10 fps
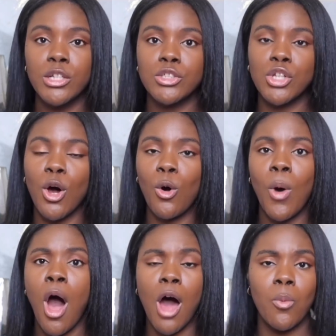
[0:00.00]

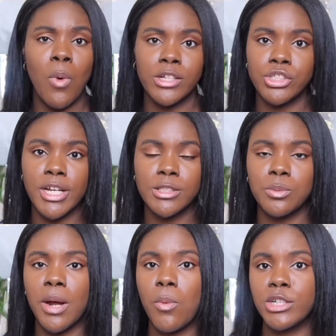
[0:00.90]
So on wash days
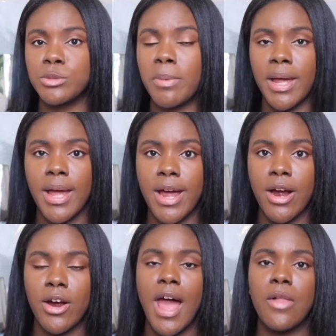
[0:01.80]
when I wash my
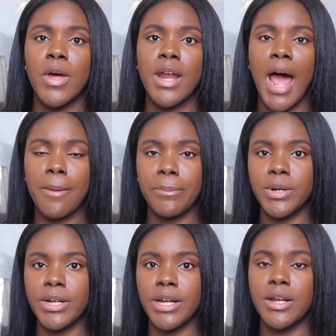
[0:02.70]
hair and then I
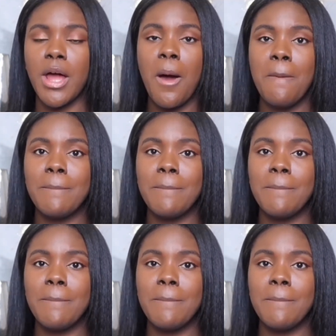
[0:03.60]
put in